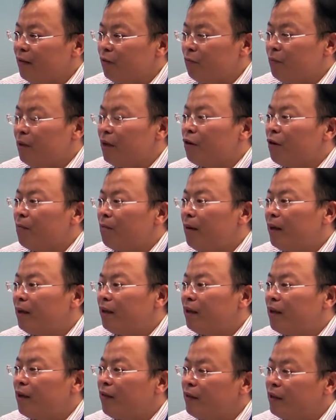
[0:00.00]
To be
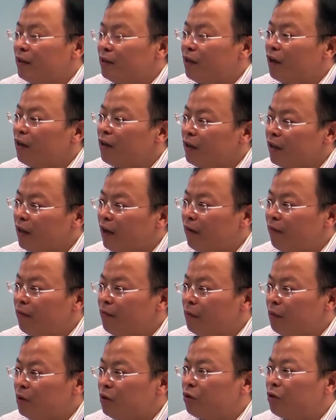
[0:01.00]
competitive is not enough.
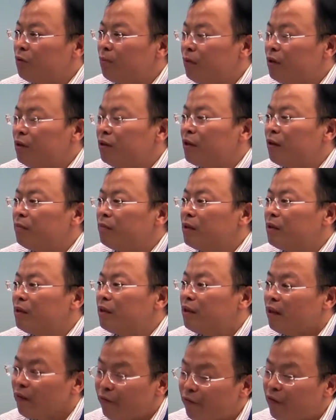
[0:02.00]
We should bring
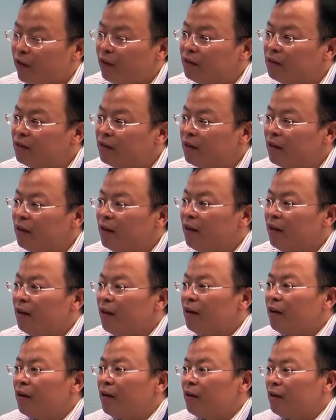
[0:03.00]
something different.
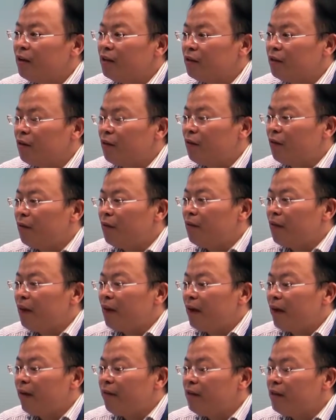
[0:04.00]
So by
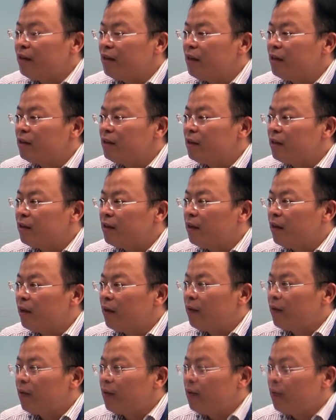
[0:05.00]
having this,
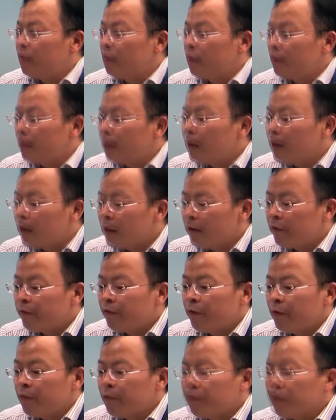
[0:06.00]
we believe
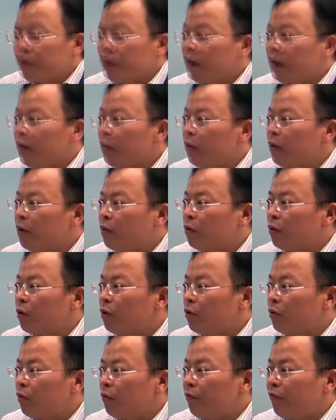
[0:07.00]
India will
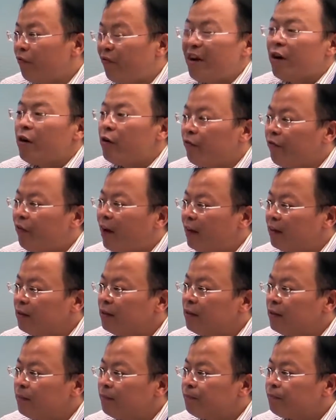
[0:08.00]
grow very
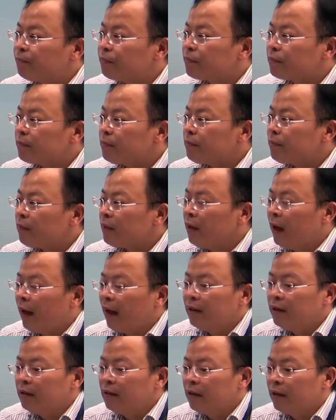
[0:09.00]
fast,
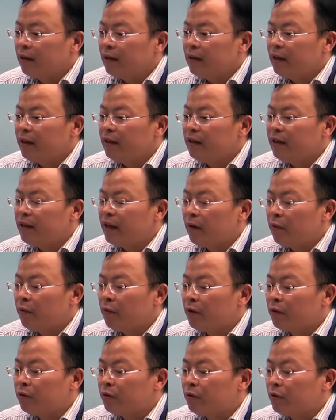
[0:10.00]
and India
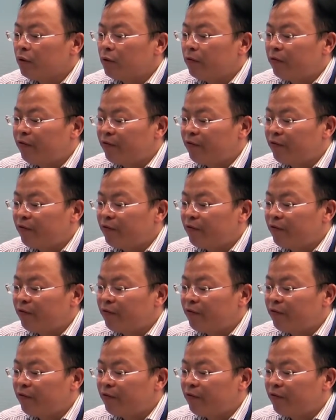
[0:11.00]
will grow